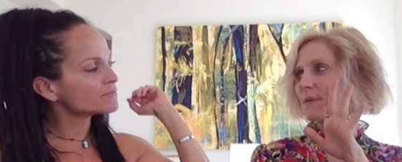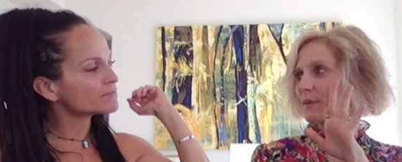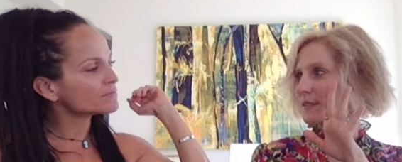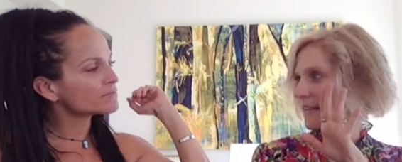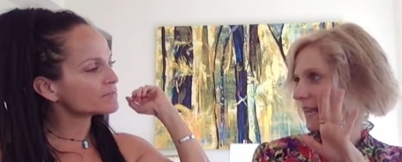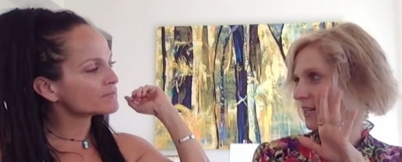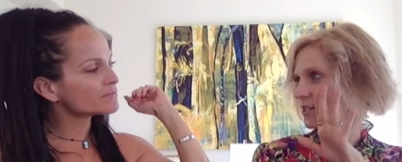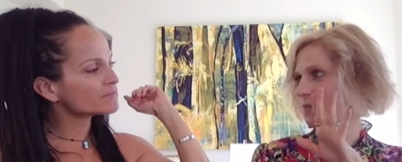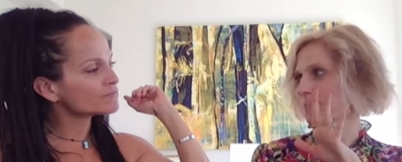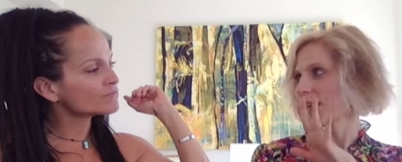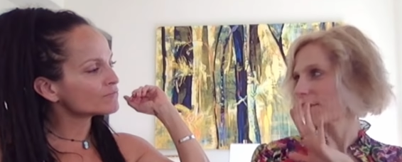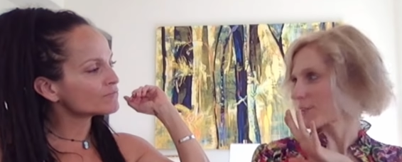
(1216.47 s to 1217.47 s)
Speaker 1: people dance
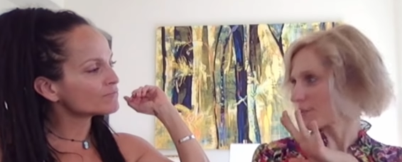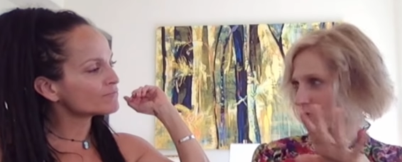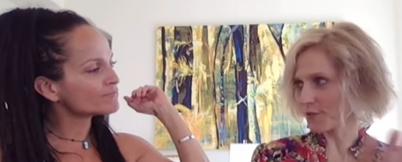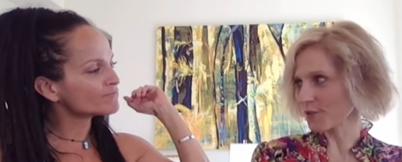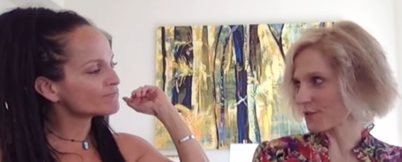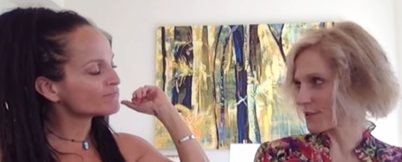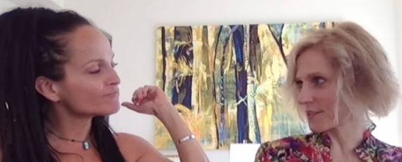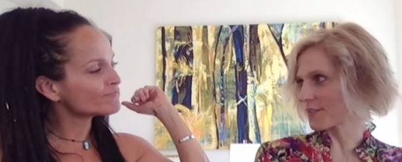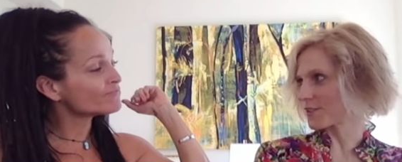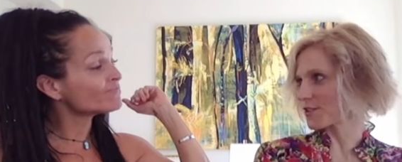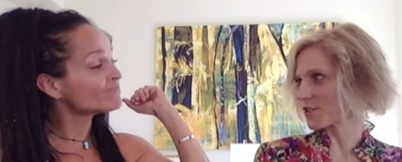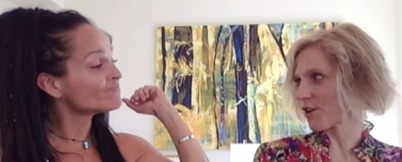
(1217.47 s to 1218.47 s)
at the first of
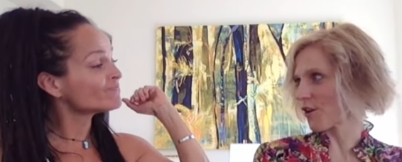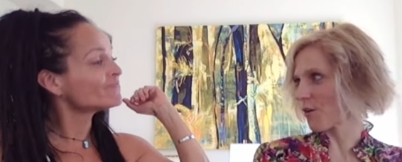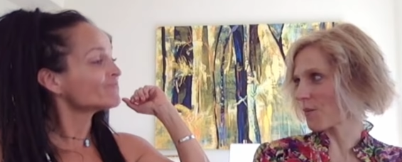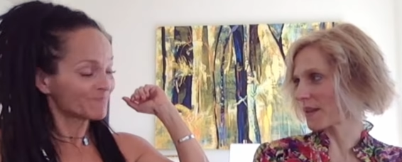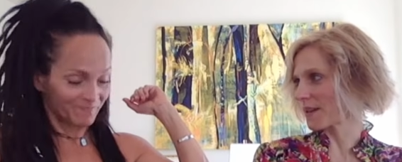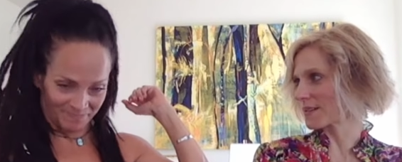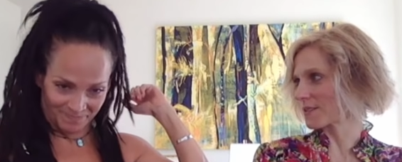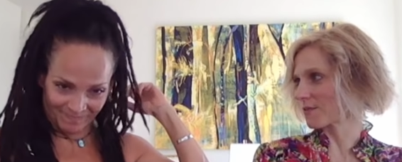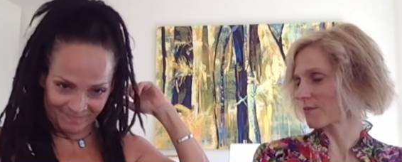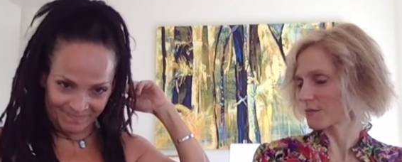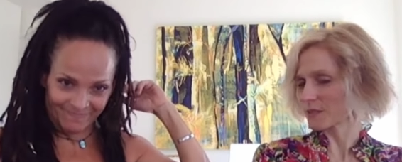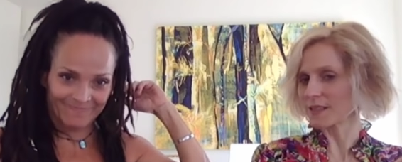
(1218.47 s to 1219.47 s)
the show because
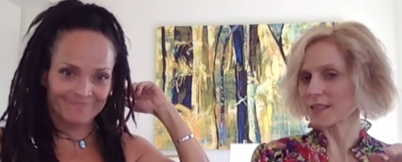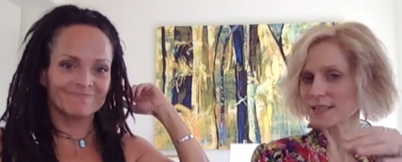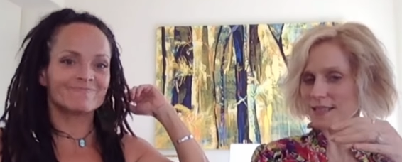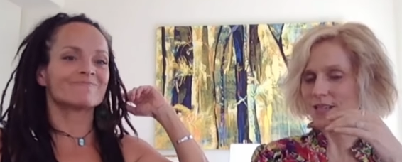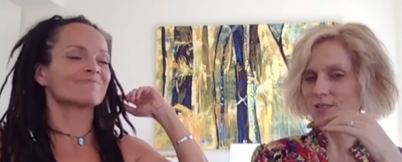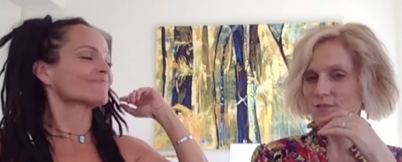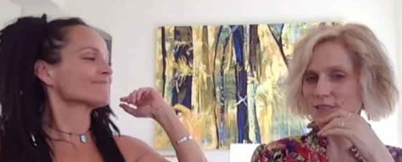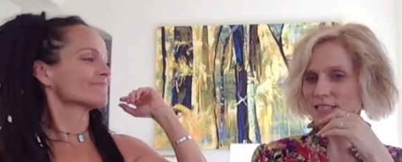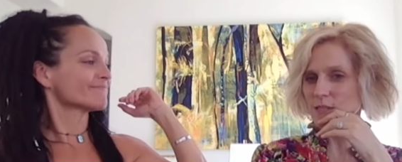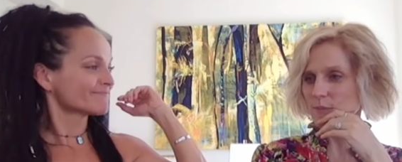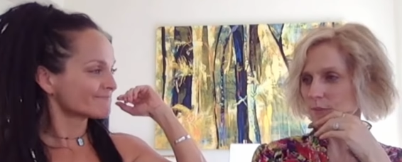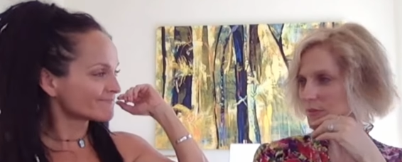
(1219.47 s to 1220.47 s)
it really does
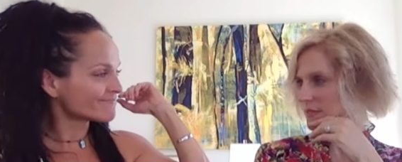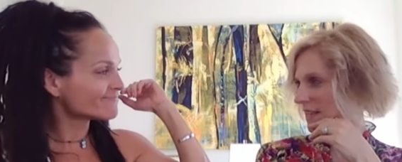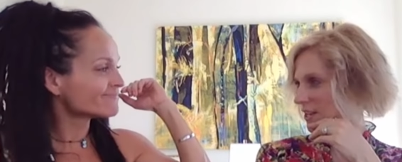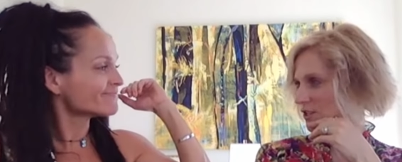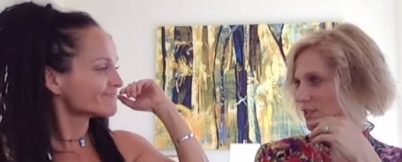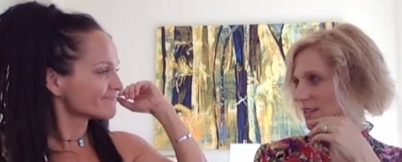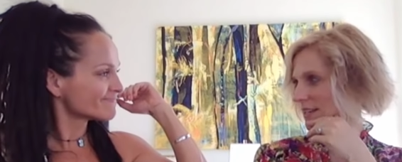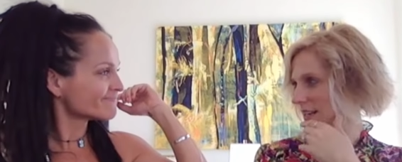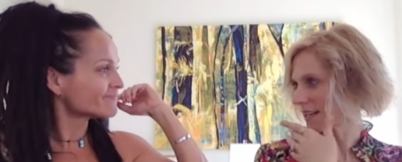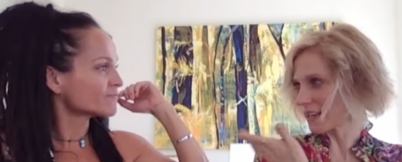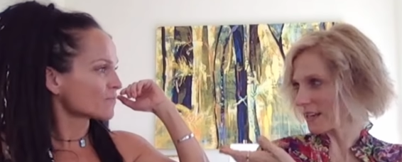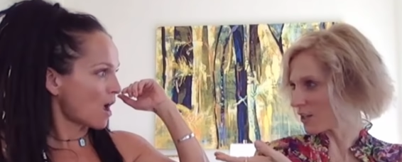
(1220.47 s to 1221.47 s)
Release people's tension and
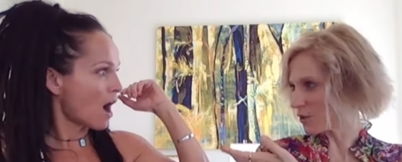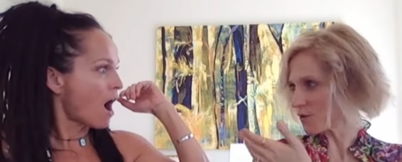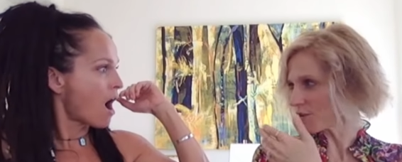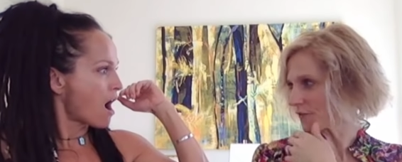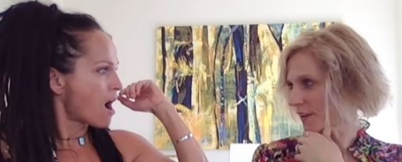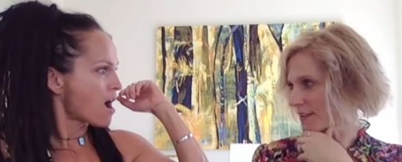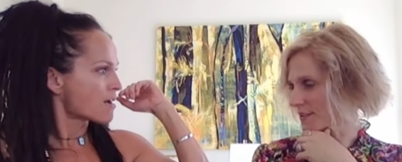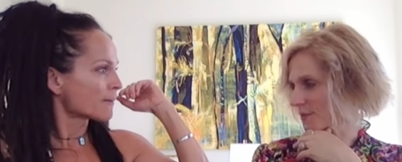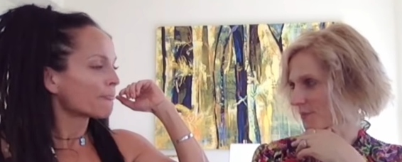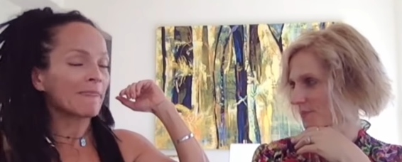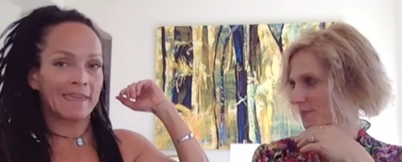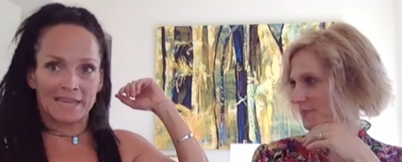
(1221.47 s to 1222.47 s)
it, and it unifies
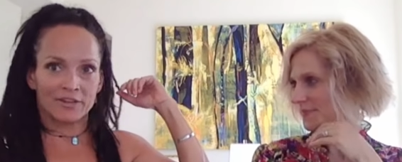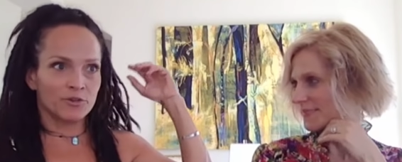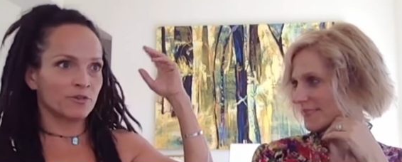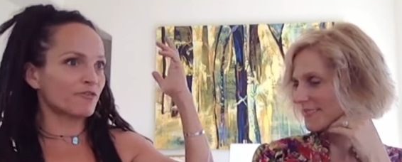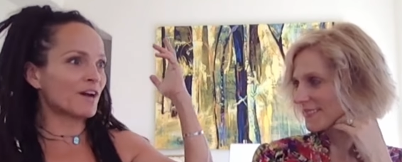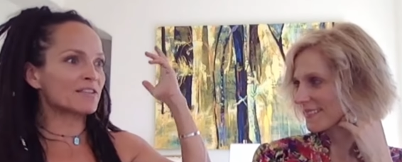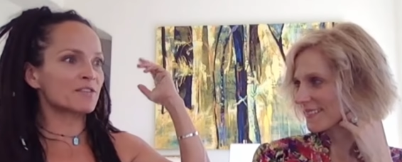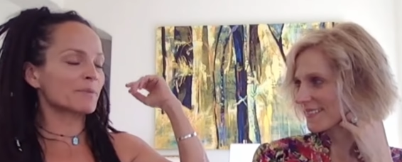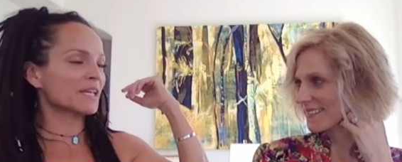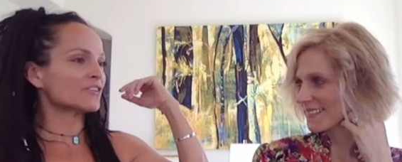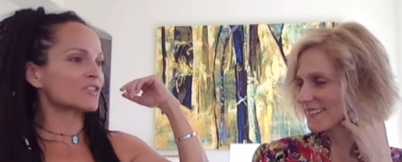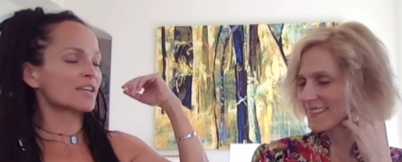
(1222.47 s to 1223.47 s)
them.
Speaker 2: It unifies them
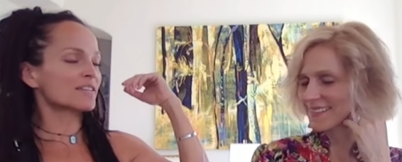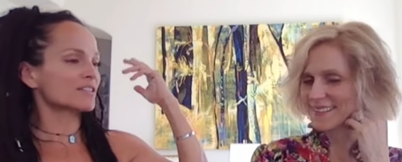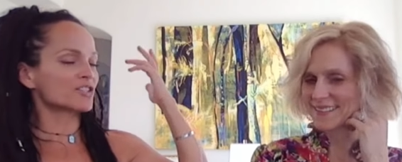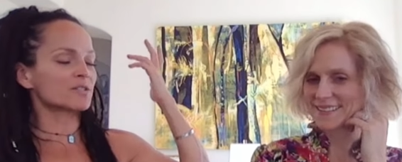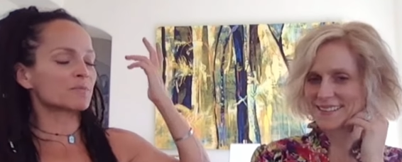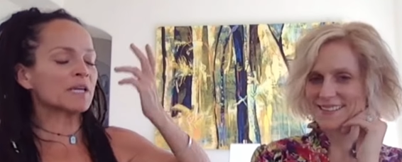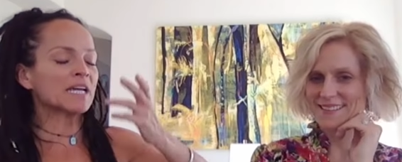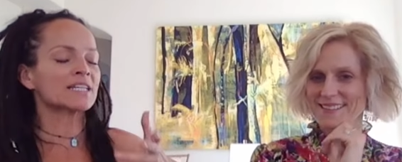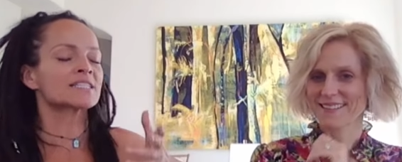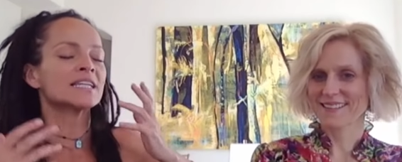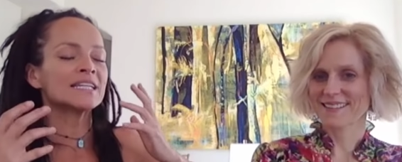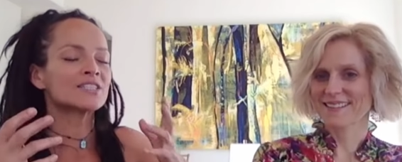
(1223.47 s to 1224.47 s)
and it does it just
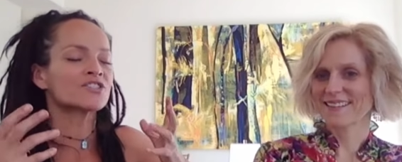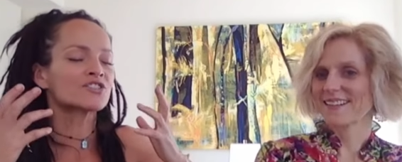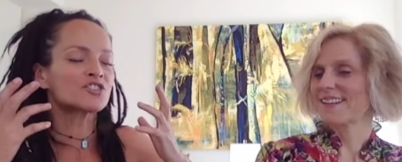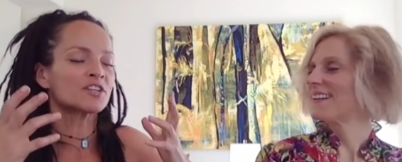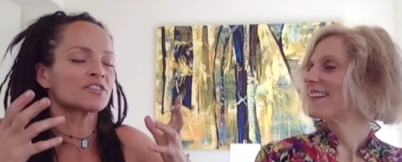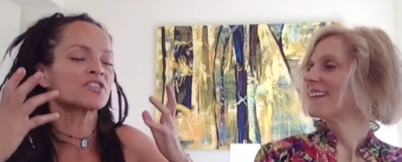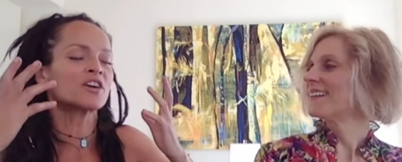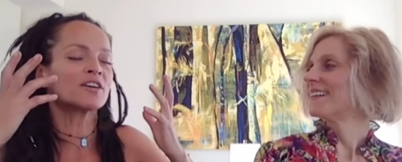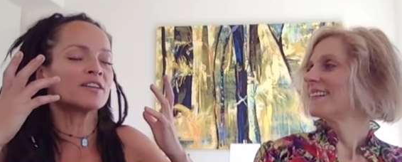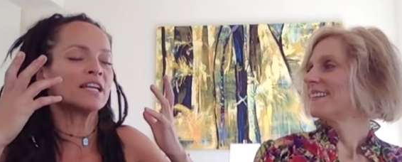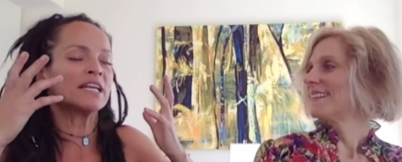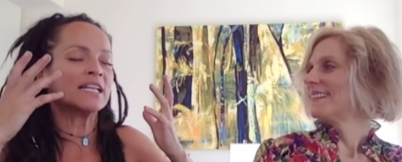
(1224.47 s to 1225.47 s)
because it's just
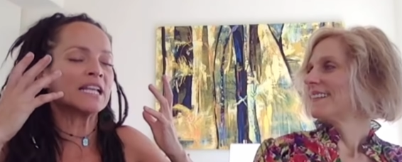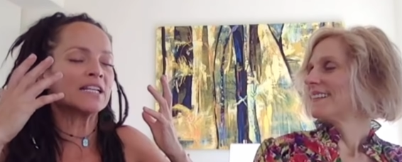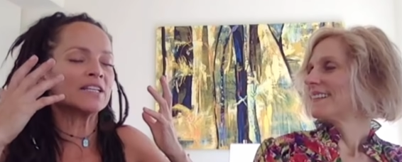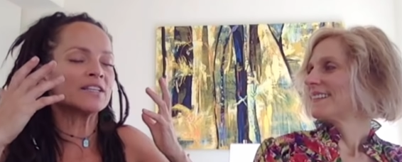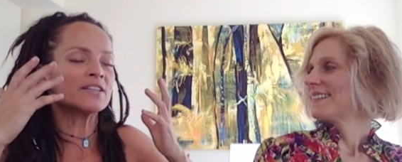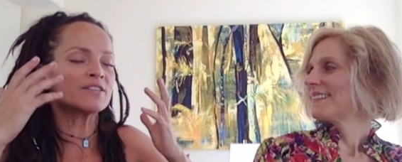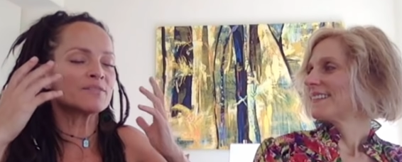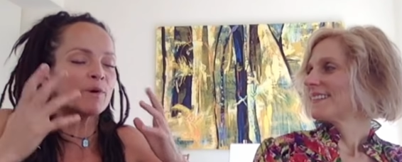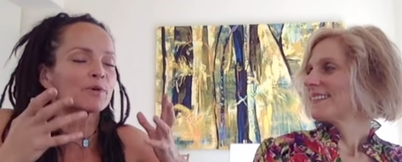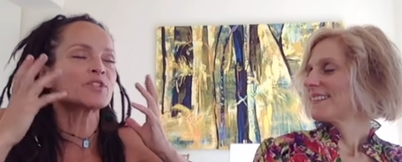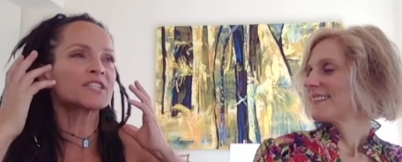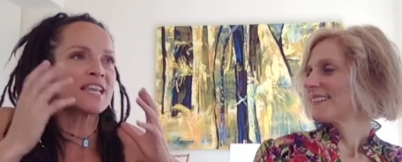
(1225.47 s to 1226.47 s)
the
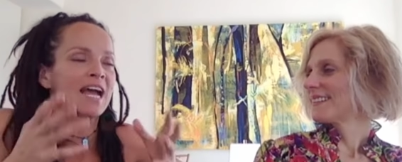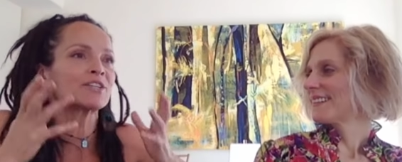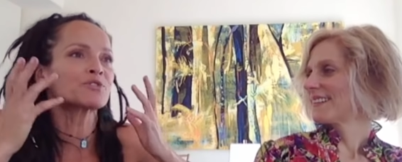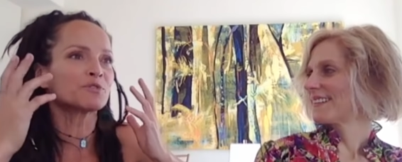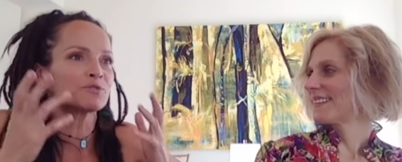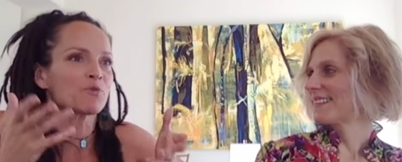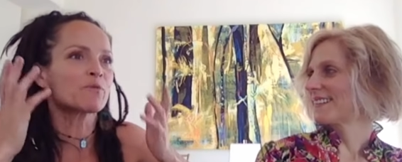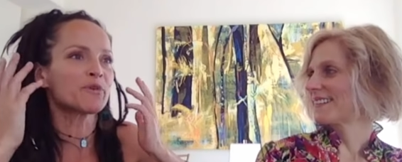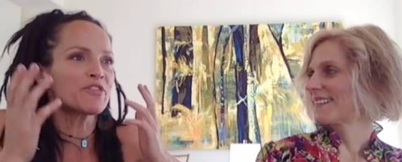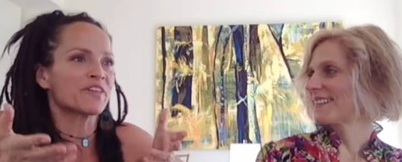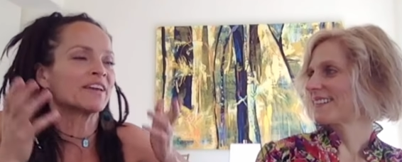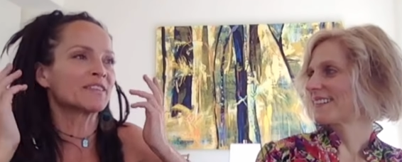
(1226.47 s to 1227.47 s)
most natural,
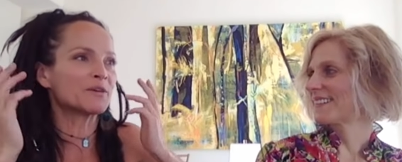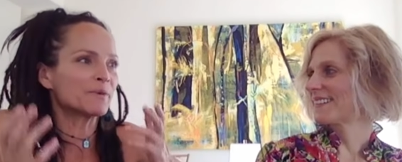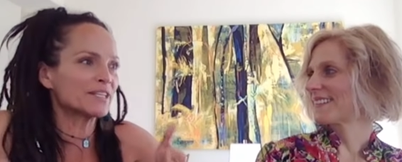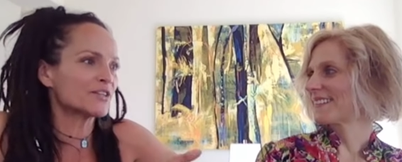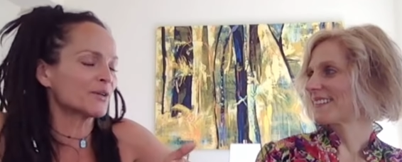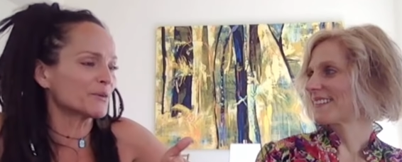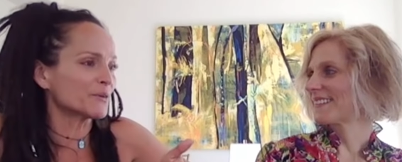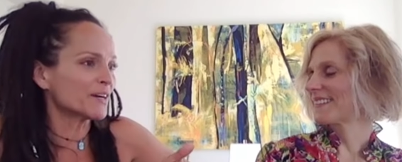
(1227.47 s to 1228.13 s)
normal thing that we do.